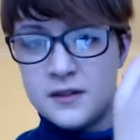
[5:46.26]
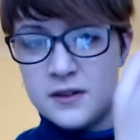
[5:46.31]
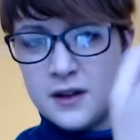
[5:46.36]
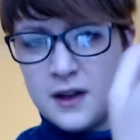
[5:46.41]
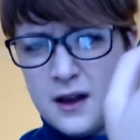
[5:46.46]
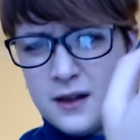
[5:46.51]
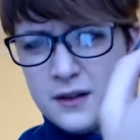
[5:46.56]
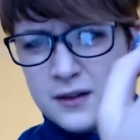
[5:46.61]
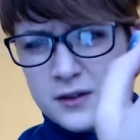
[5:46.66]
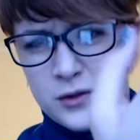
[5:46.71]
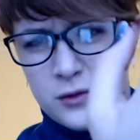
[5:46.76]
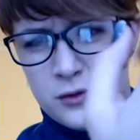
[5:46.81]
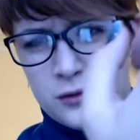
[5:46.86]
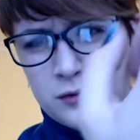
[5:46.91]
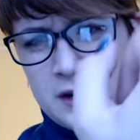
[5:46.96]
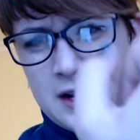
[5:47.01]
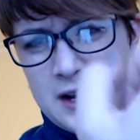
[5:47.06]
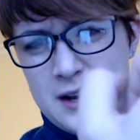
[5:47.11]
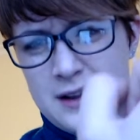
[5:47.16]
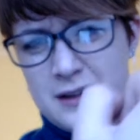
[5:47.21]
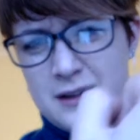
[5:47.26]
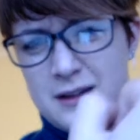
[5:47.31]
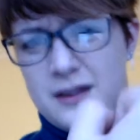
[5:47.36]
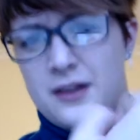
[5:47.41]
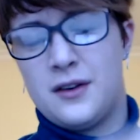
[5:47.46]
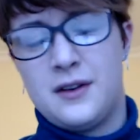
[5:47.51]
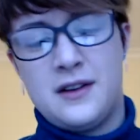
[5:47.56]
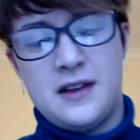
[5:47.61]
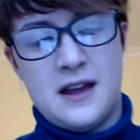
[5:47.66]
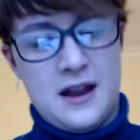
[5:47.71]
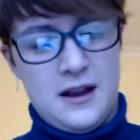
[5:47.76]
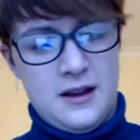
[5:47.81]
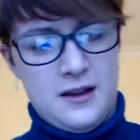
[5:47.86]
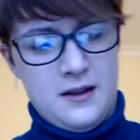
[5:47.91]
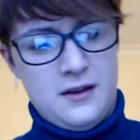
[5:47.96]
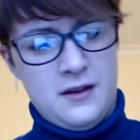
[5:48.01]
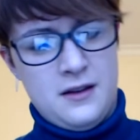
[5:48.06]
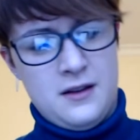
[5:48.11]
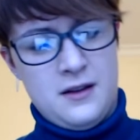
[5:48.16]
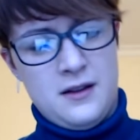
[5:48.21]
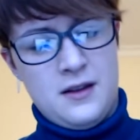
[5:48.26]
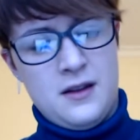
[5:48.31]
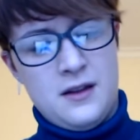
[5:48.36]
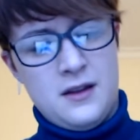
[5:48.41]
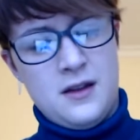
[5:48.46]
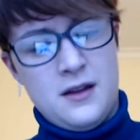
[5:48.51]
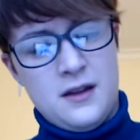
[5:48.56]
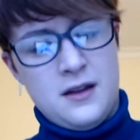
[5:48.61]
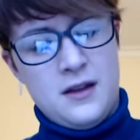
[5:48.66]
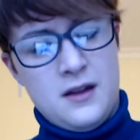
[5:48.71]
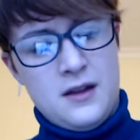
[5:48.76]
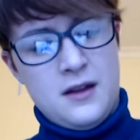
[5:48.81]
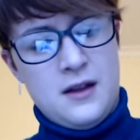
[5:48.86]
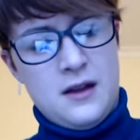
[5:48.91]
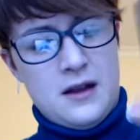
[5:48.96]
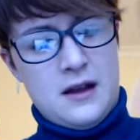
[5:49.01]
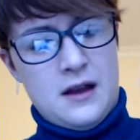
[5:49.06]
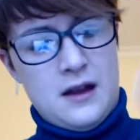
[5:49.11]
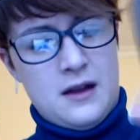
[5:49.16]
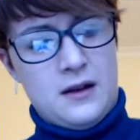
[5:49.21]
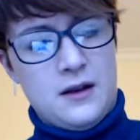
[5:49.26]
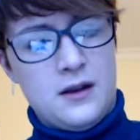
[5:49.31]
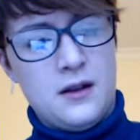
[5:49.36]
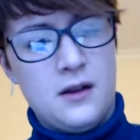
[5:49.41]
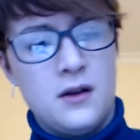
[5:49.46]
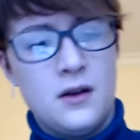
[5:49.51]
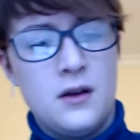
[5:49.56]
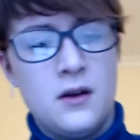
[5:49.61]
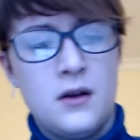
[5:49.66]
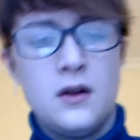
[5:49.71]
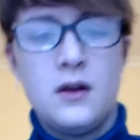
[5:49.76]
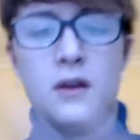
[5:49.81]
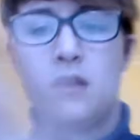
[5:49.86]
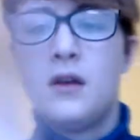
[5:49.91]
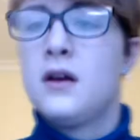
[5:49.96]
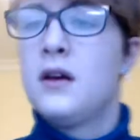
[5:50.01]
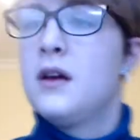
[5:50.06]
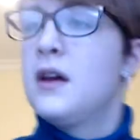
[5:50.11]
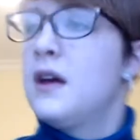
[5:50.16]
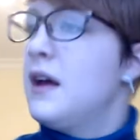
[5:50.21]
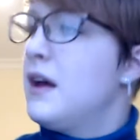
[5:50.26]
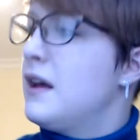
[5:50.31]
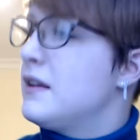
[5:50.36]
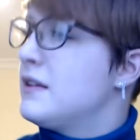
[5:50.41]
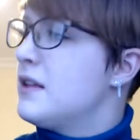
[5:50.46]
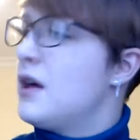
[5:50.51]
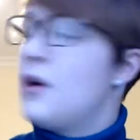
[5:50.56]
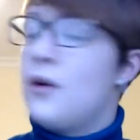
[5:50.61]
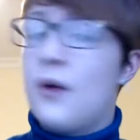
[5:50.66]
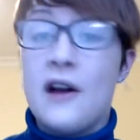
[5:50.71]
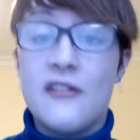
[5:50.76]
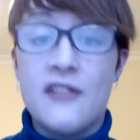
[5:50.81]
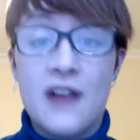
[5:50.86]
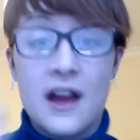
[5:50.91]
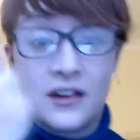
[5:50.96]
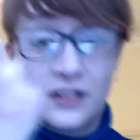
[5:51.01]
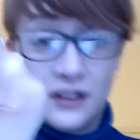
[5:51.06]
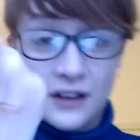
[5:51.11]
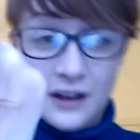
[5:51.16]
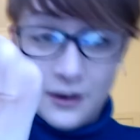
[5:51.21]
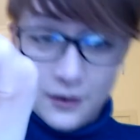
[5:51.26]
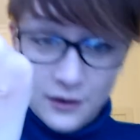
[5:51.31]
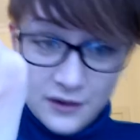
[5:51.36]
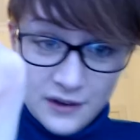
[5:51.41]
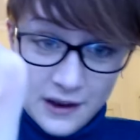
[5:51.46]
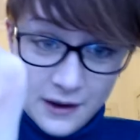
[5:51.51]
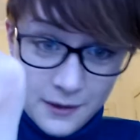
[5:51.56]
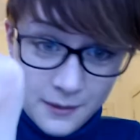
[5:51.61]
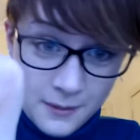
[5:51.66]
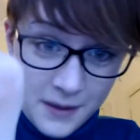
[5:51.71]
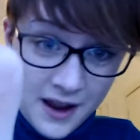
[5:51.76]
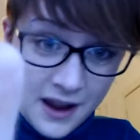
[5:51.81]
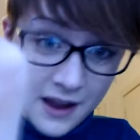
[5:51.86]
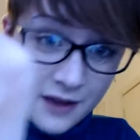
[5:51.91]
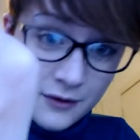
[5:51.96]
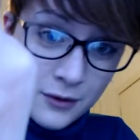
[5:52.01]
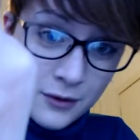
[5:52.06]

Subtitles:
now it looks all red and irritated, and as though I've actually irritated my hand real